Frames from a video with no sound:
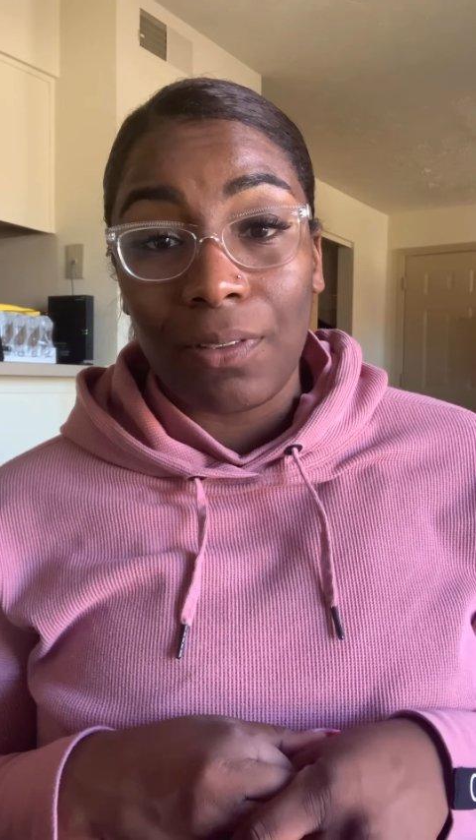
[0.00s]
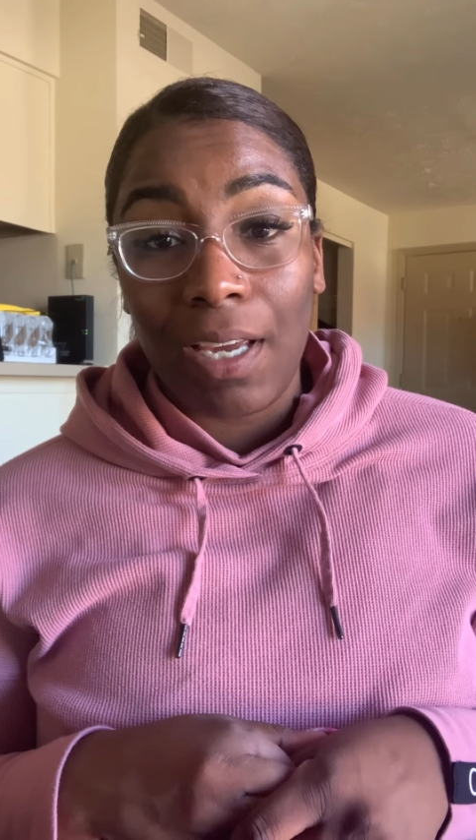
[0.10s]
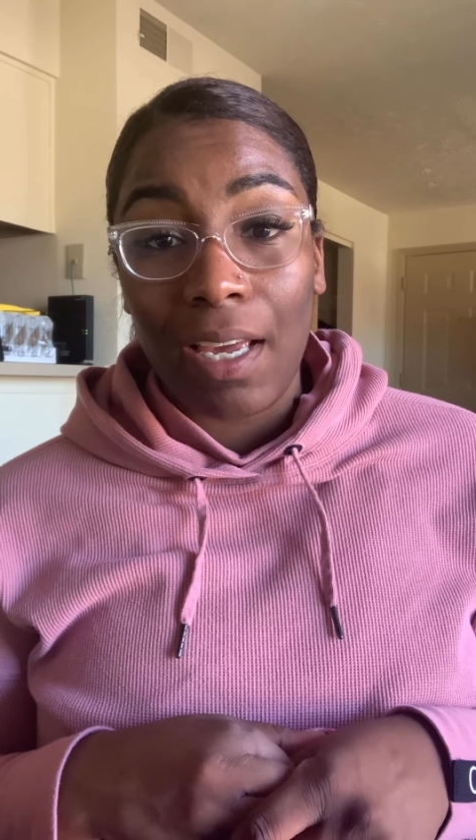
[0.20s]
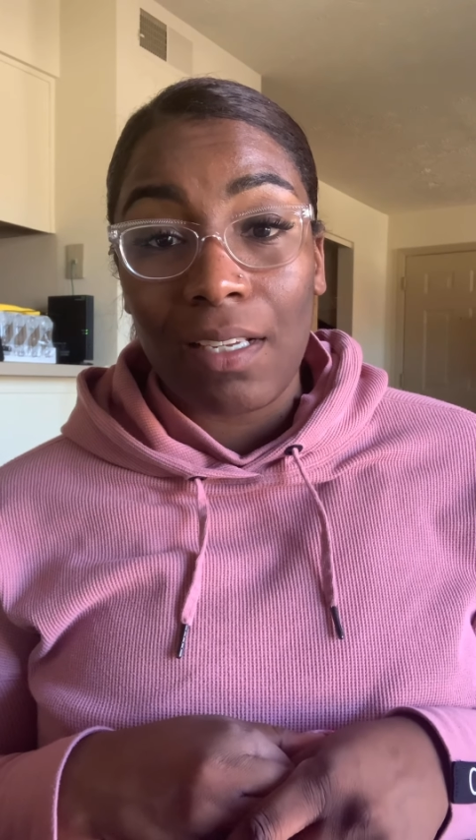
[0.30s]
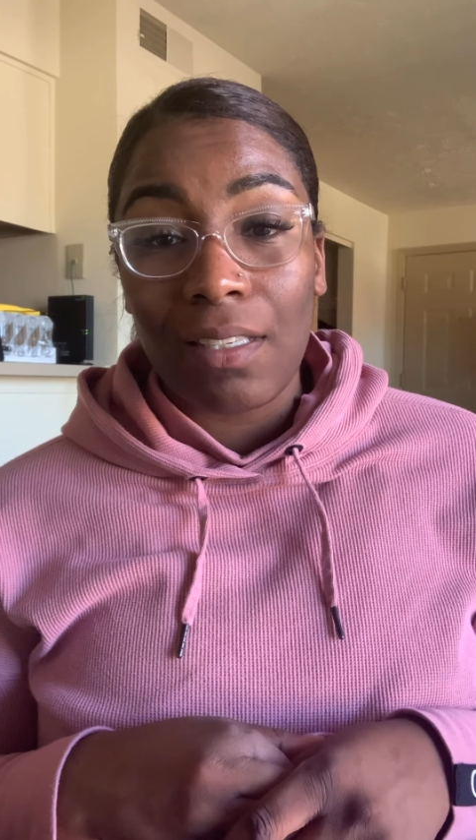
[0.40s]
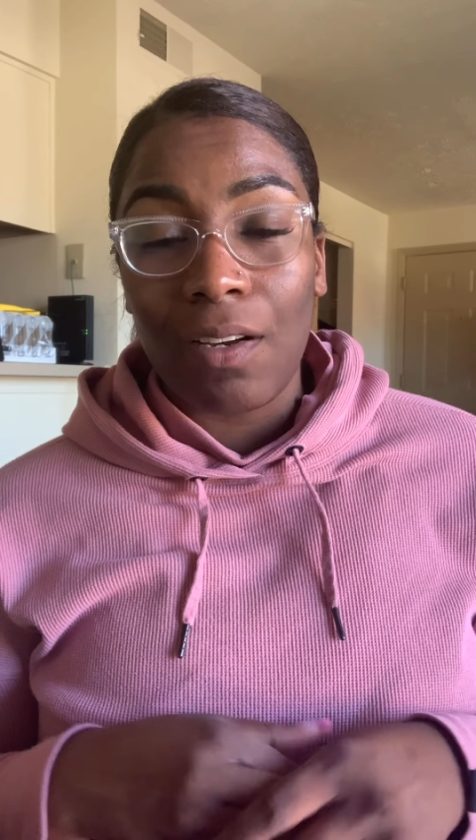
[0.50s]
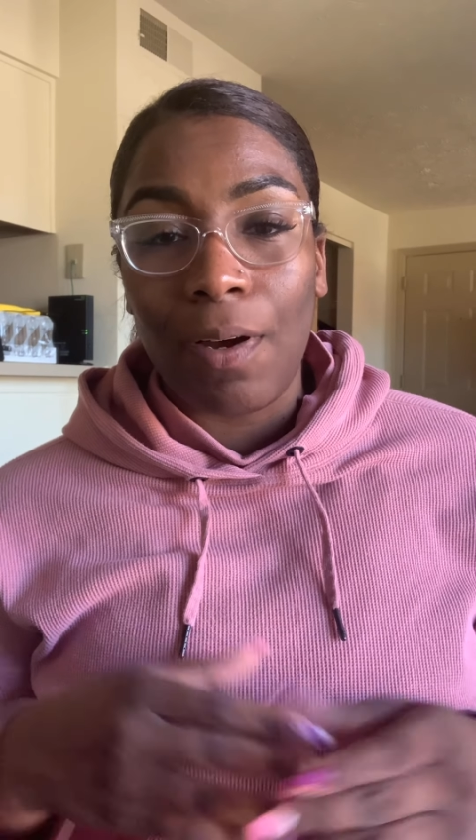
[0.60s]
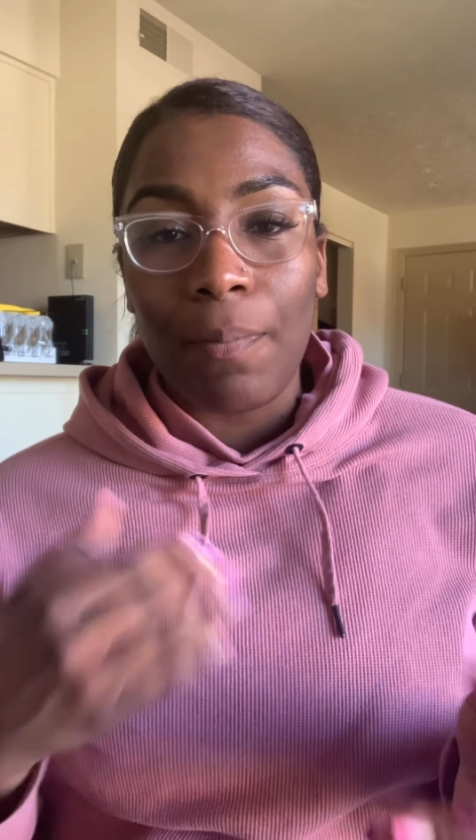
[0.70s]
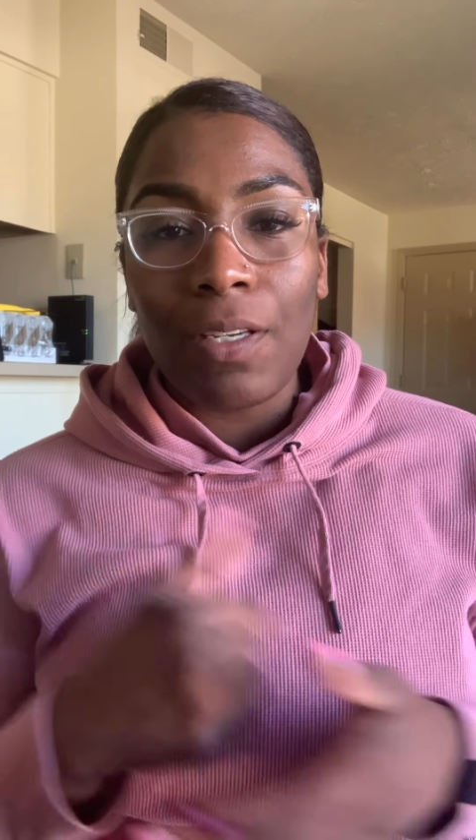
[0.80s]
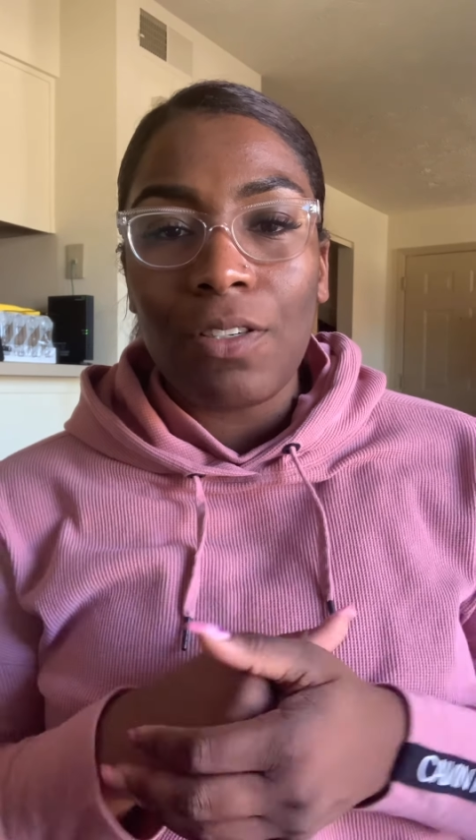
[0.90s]
okay? So
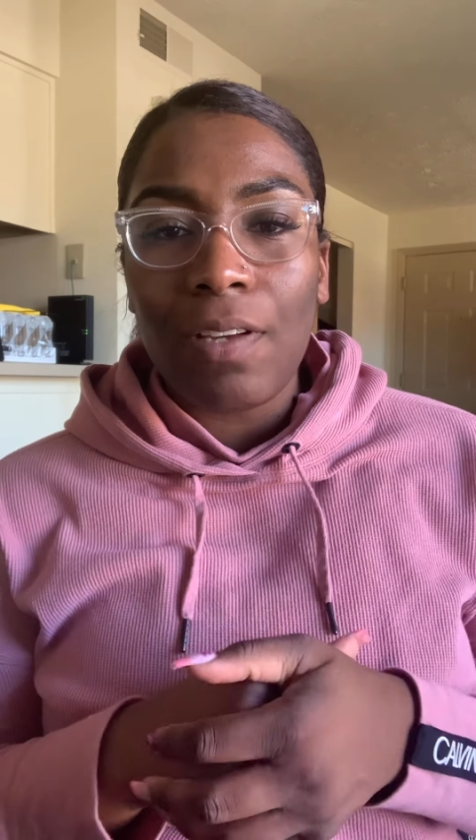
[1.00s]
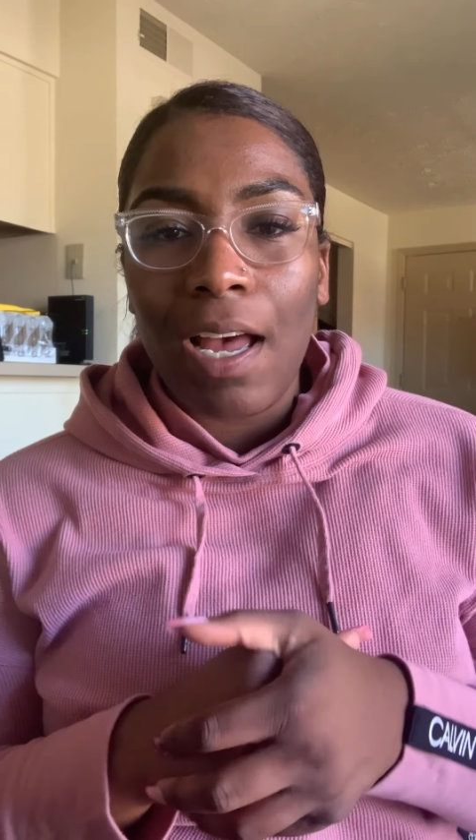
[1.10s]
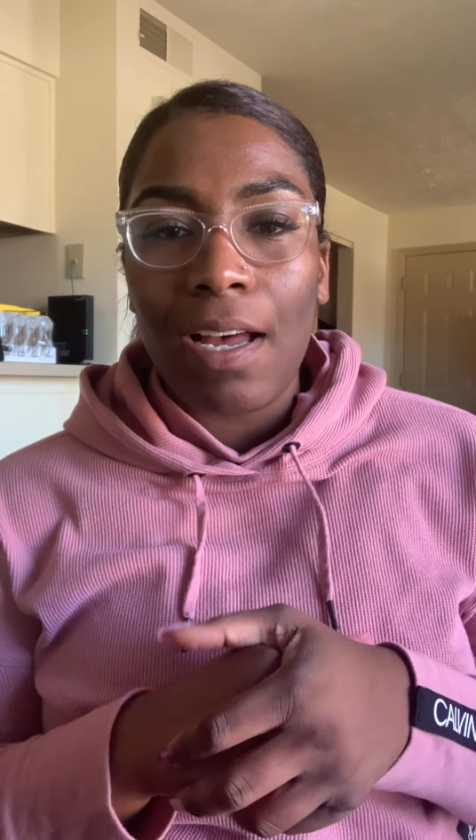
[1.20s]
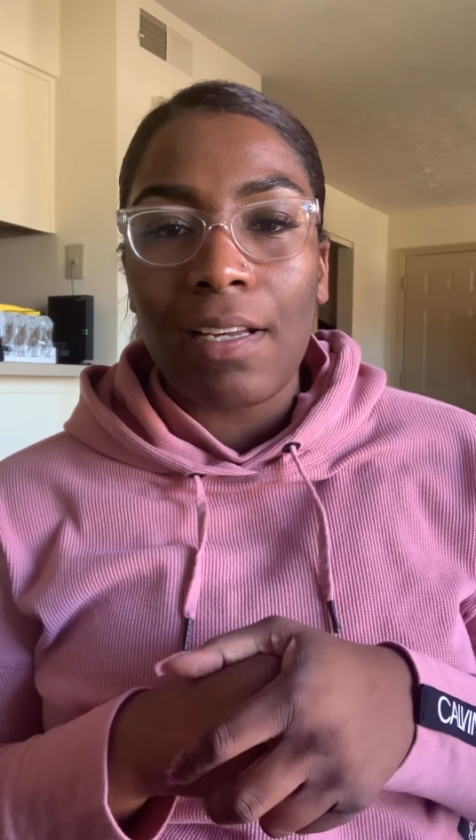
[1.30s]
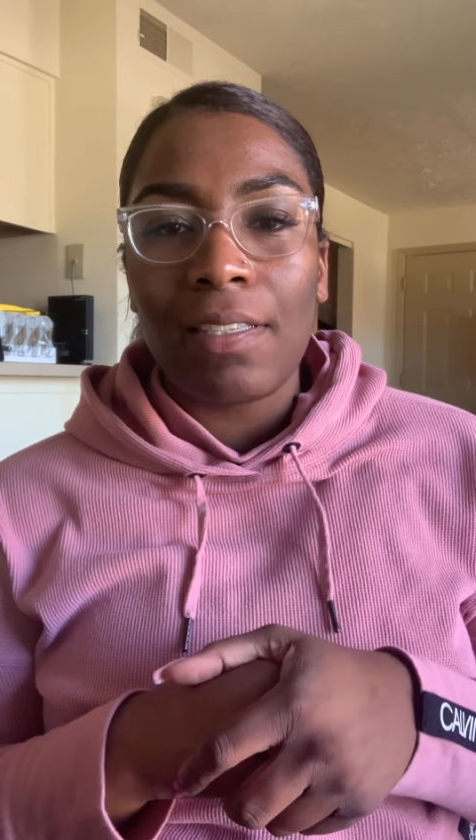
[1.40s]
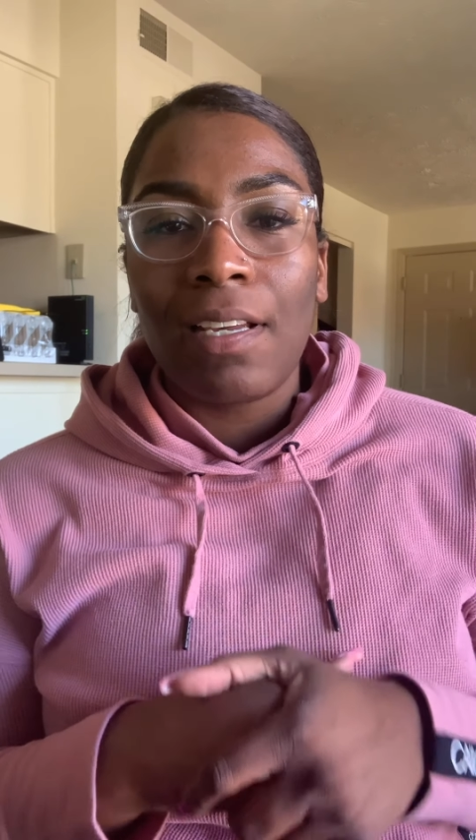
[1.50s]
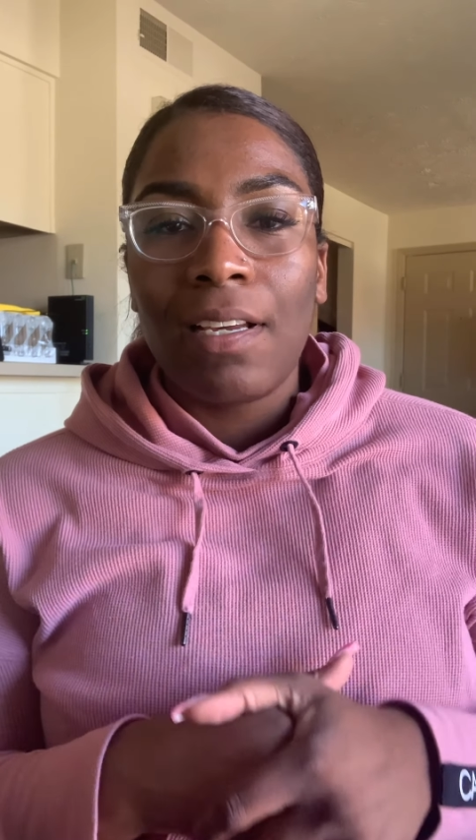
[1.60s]
I miss you guys.